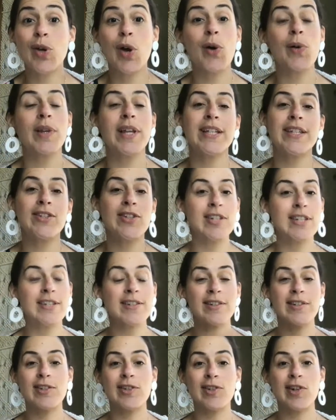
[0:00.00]
Let's
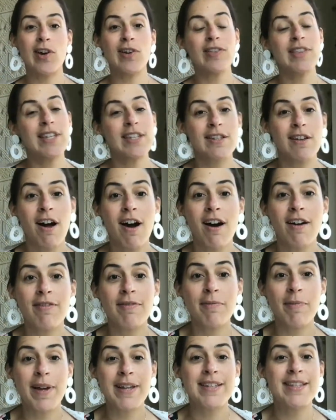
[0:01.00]
just start this off
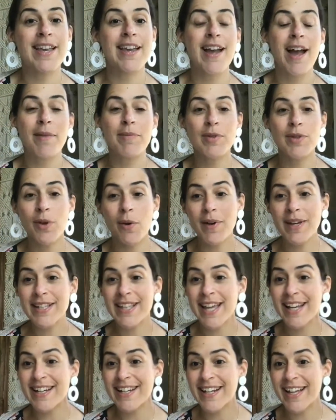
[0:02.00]
by saying I'm so
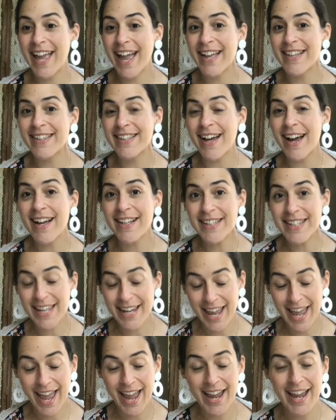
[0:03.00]
excited to cast on
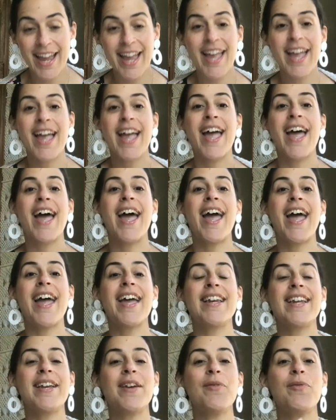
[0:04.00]
today.
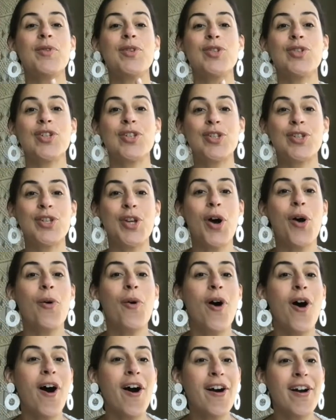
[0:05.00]
And it was just so
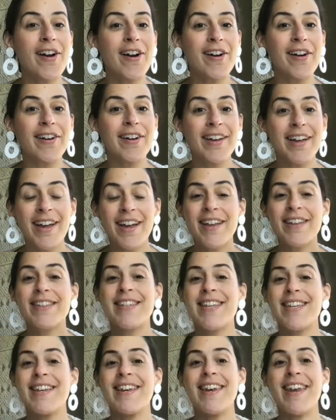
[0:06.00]
hard
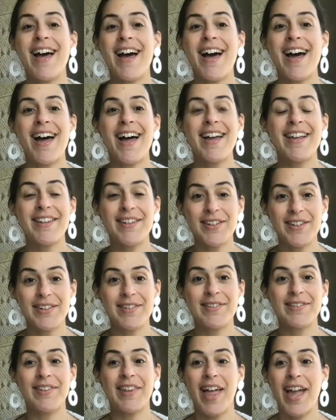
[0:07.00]
to not
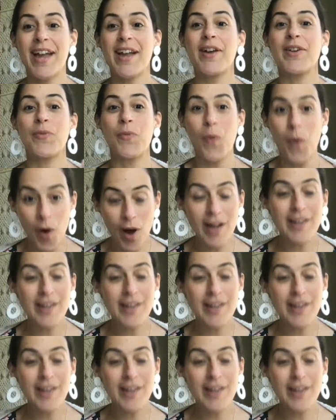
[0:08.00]
like want